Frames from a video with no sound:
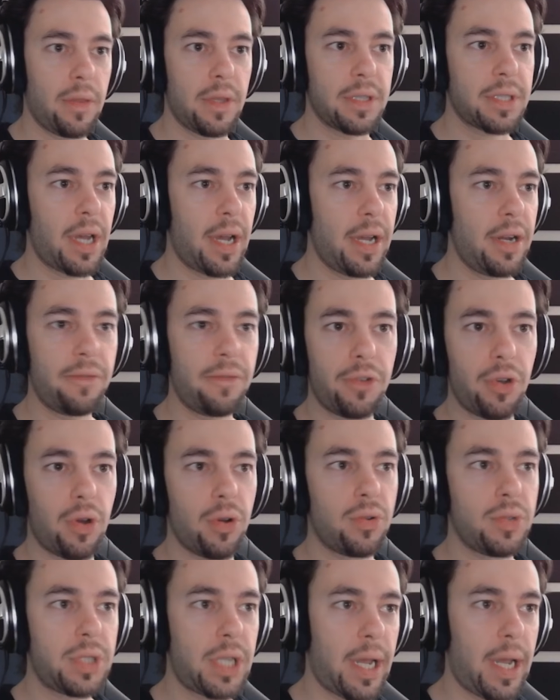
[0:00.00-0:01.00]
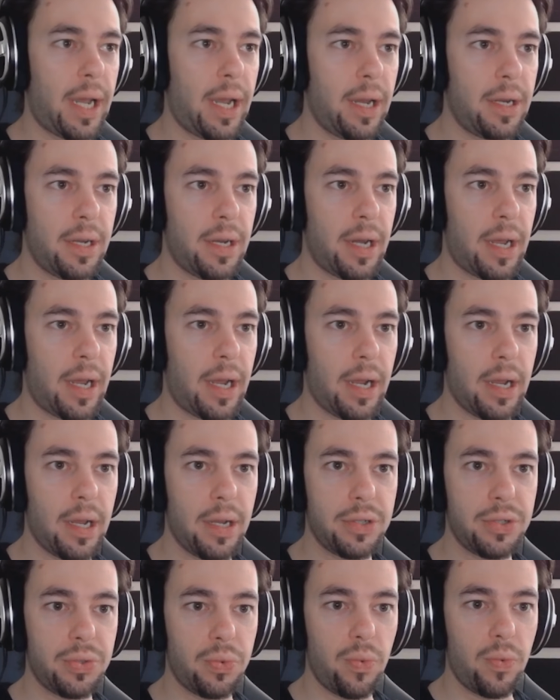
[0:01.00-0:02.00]
This kind of goes hand in
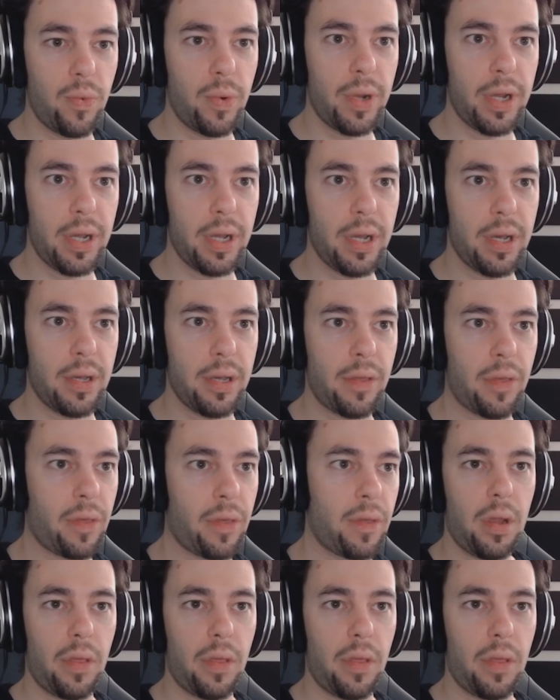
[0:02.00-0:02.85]
hand with